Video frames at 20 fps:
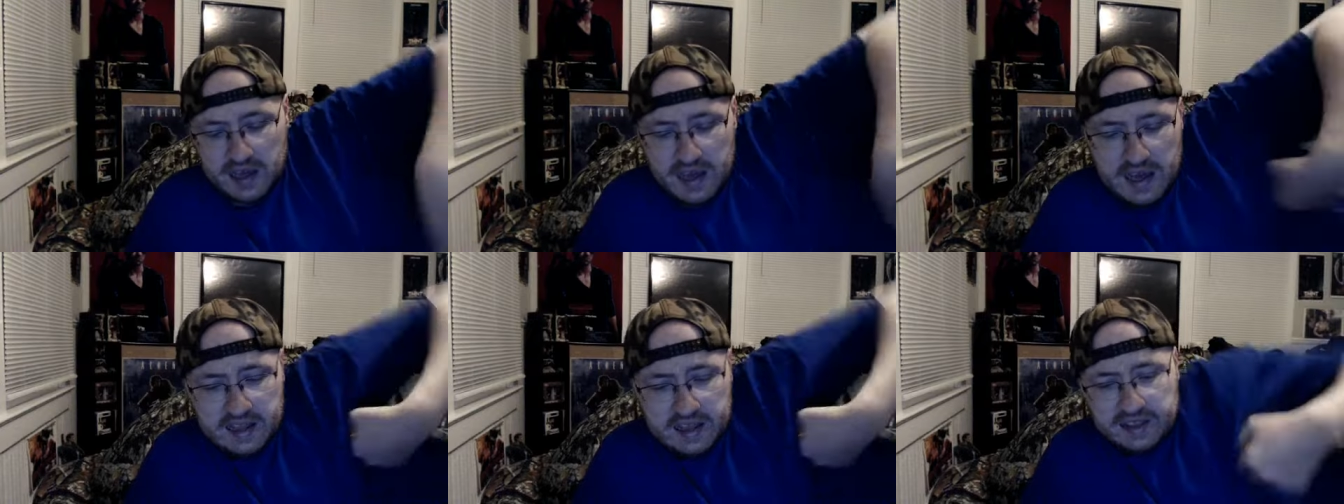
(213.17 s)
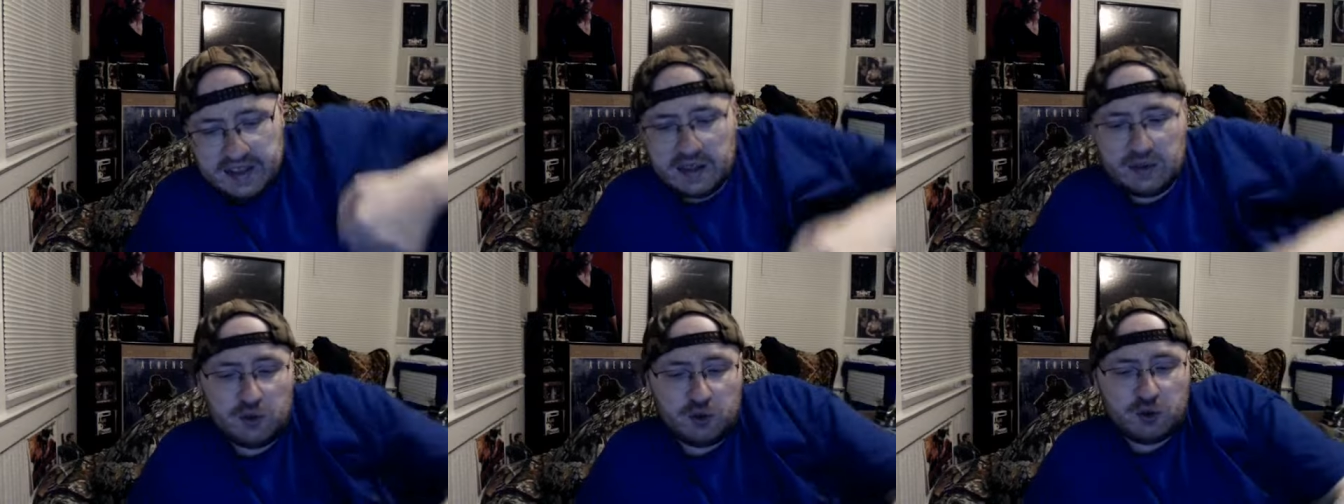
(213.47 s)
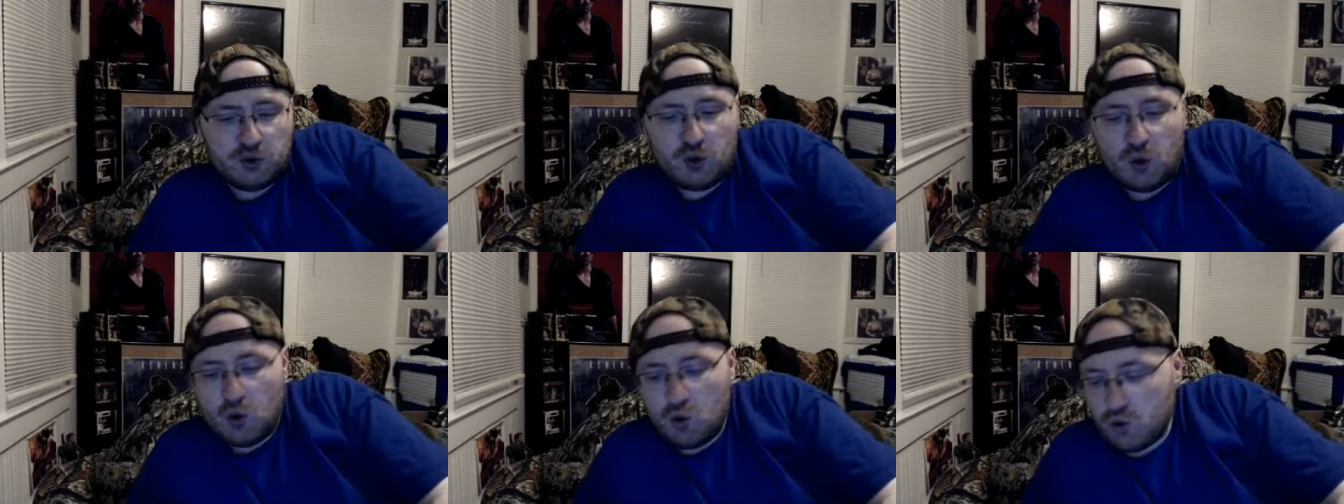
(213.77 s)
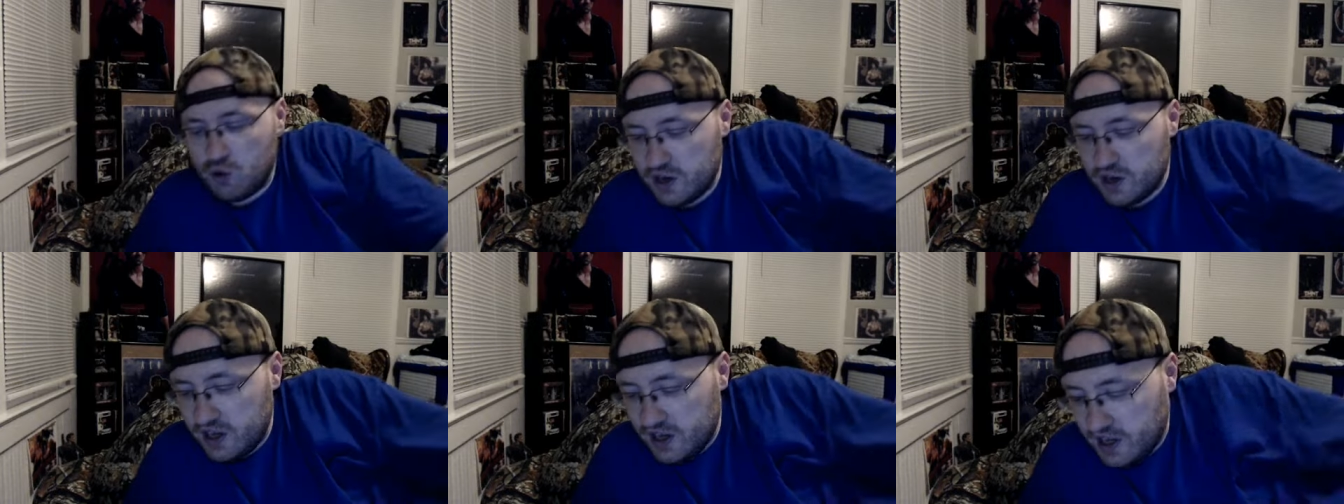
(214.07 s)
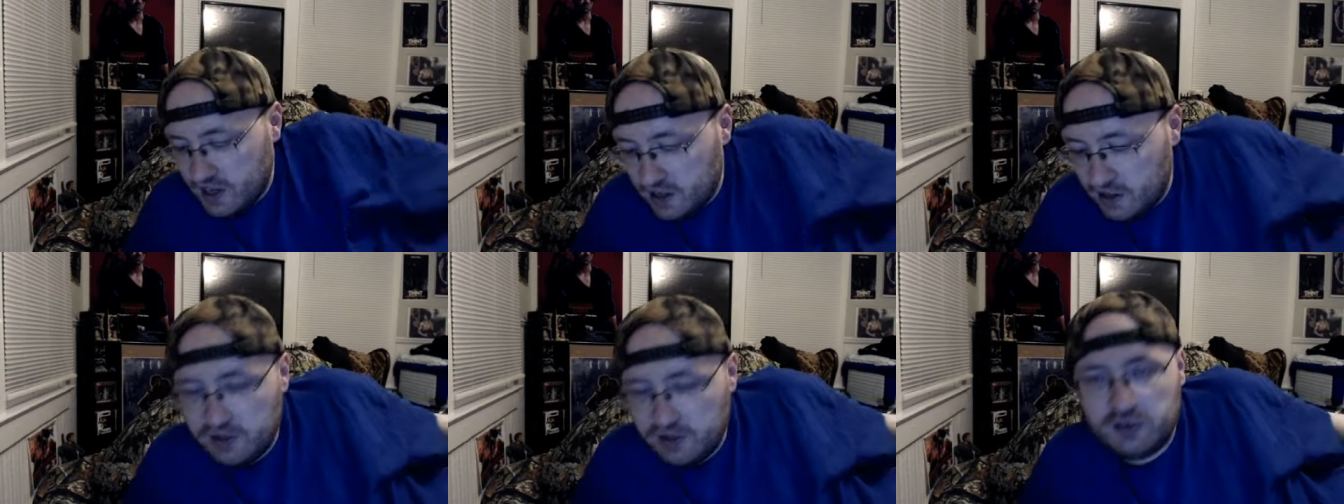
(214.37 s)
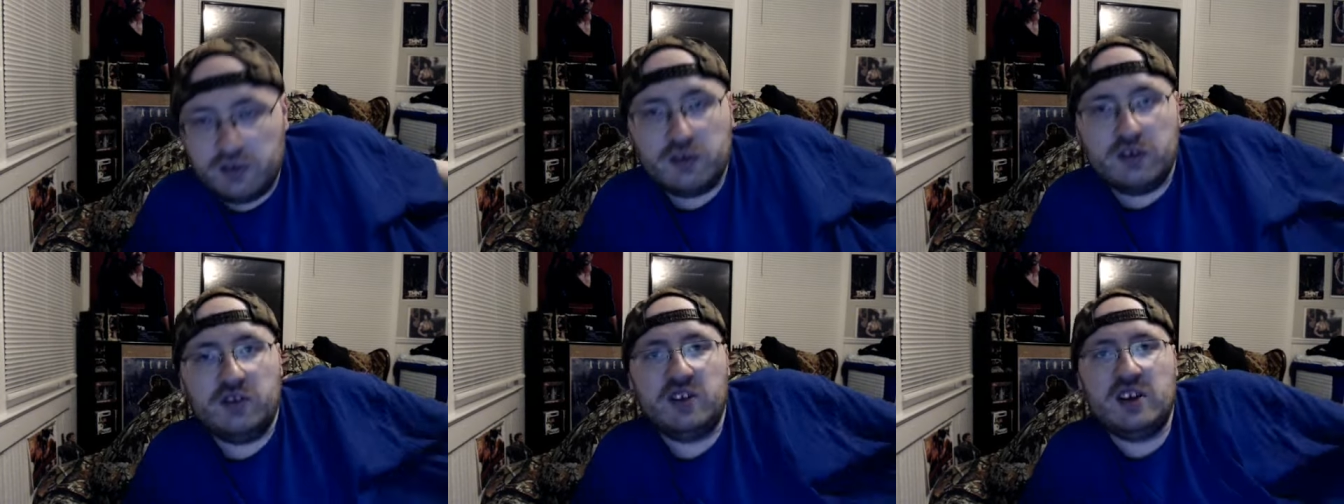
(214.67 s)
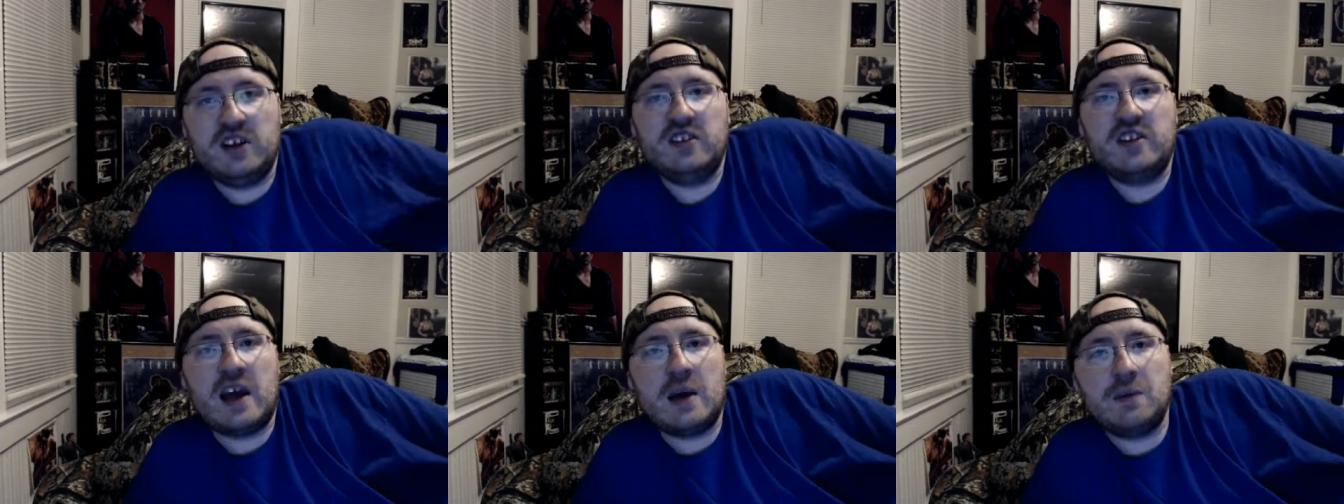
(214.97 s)
Now the story is C.
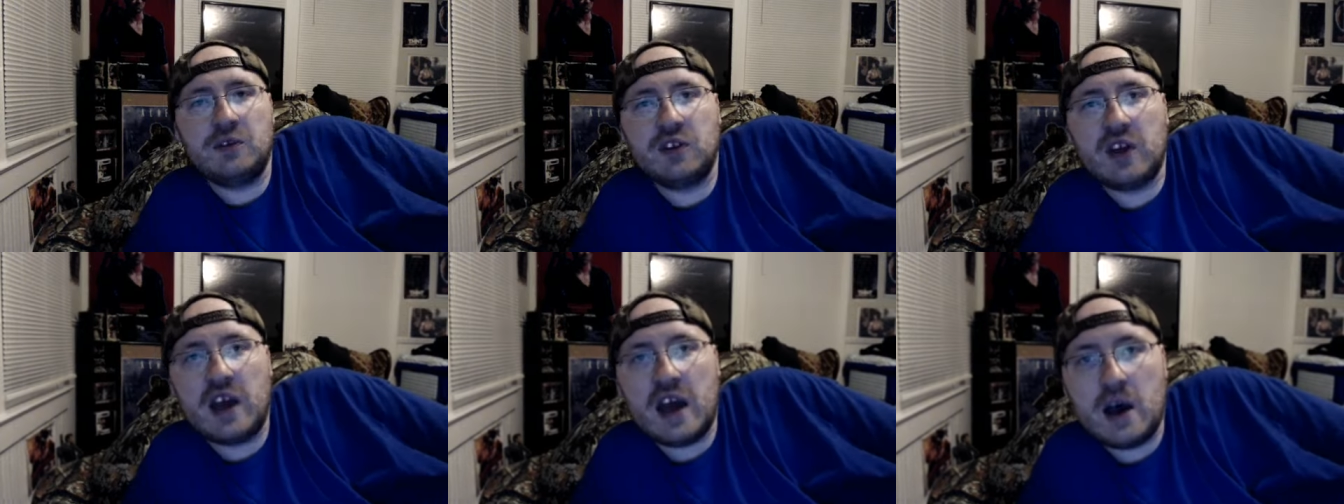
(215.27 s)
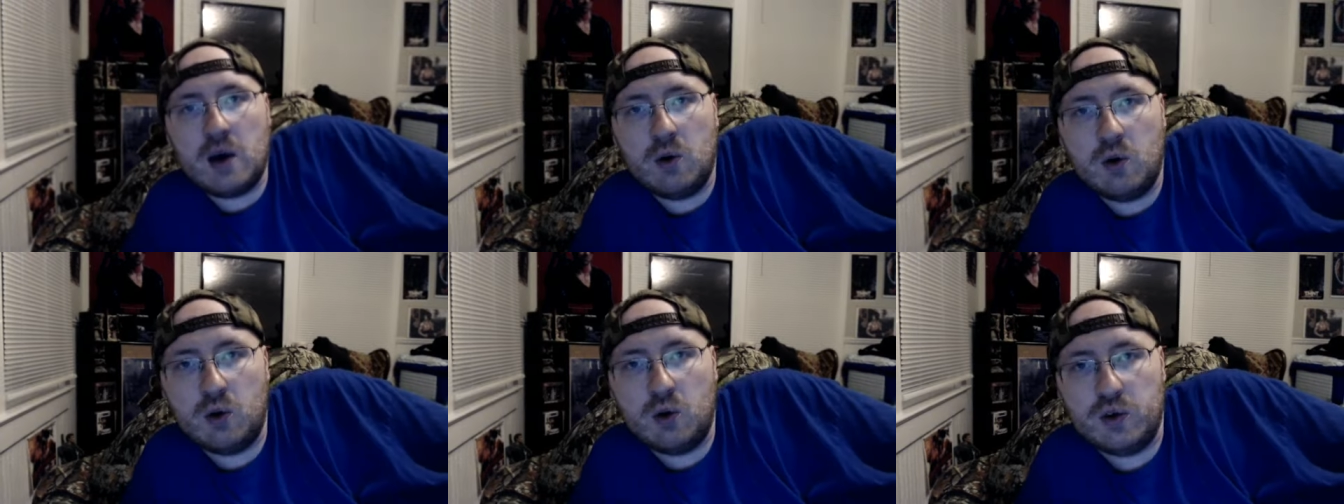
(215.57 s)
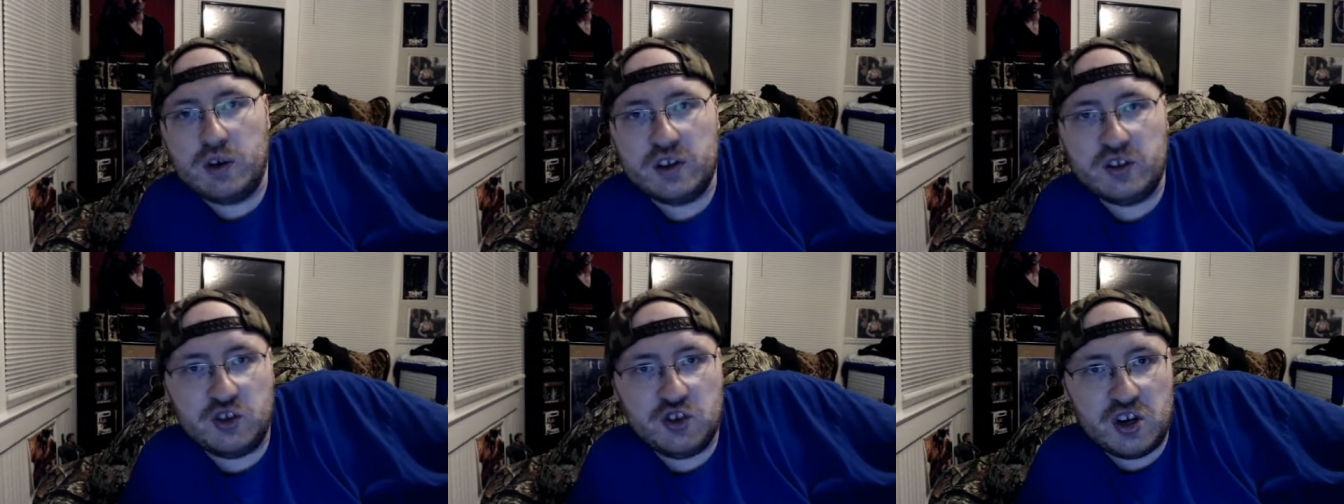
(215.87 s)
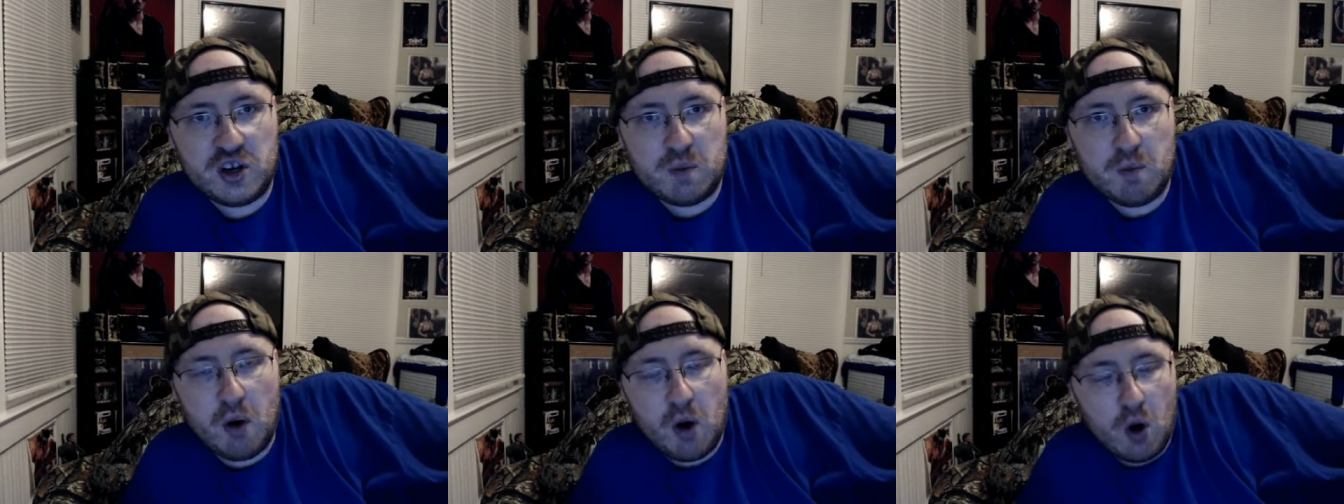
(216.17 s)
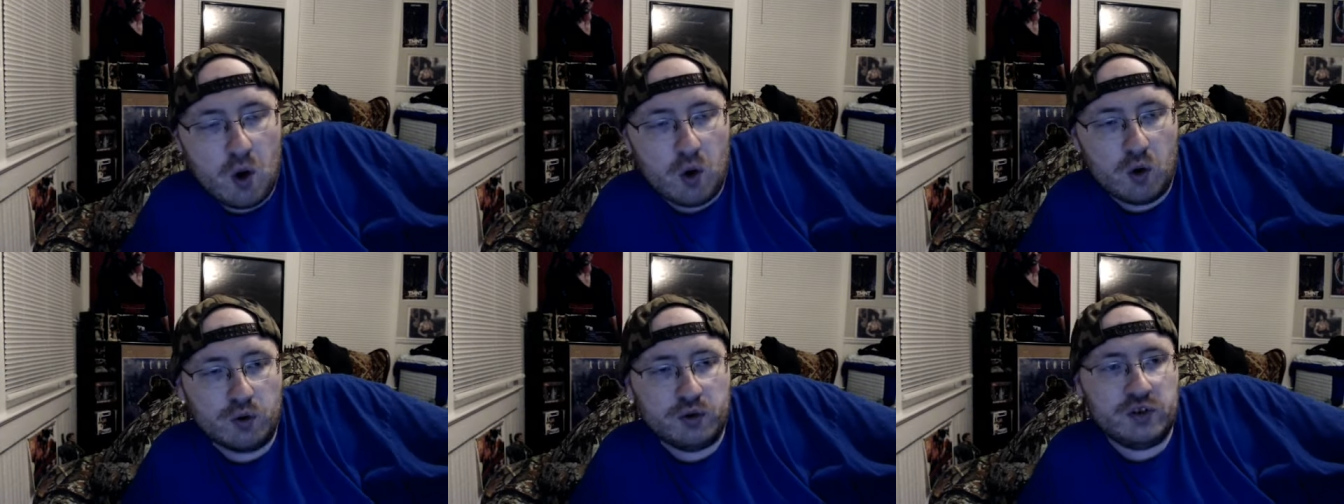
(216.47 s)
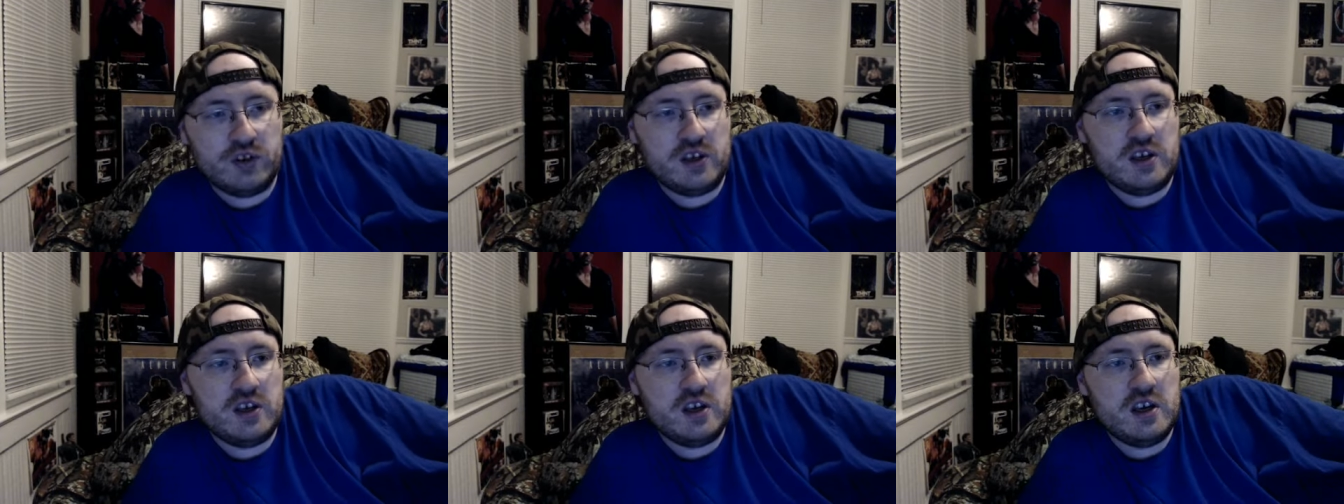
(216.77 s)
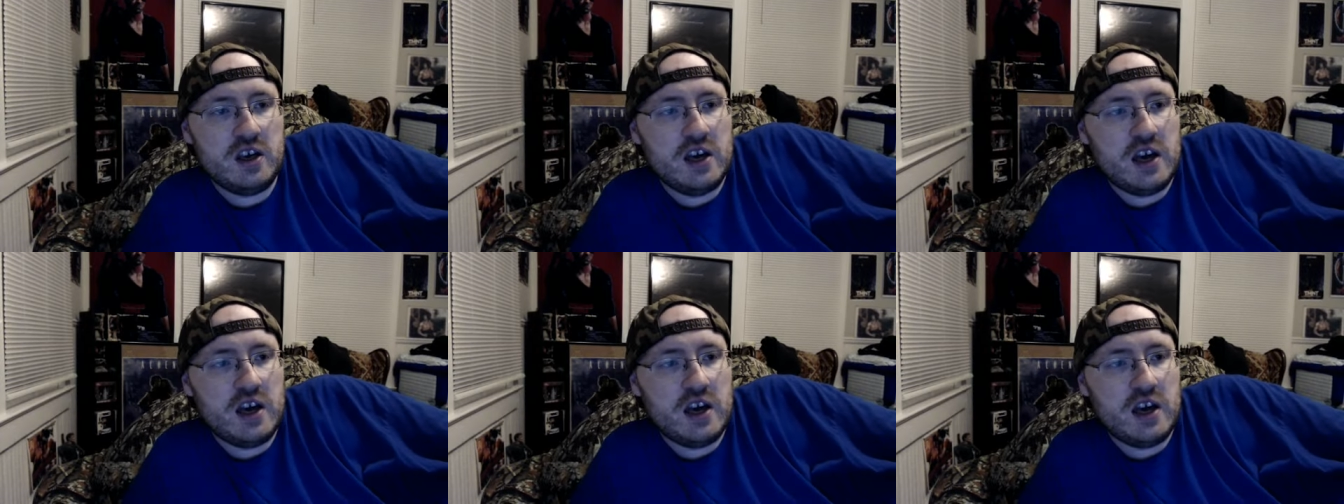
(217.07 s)
Thomas Howell is Jim Halsey.